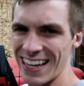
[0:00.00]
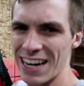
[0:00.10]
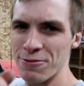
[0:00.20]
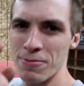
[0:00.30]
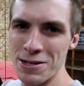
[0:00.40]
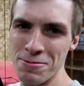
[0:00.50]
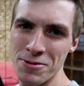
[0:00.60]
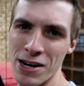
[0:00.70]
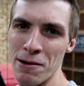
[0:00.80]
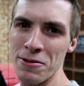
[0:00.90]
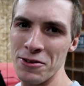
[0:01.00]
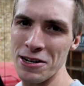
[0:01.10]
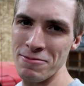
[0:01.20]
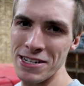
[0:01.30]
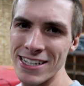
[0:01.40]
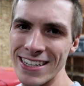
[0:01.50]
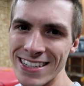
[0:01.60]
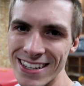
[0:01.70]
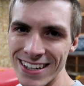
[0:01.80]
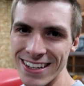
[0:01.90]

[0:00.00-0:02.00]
a lot of them are subscribed to 3D Machines.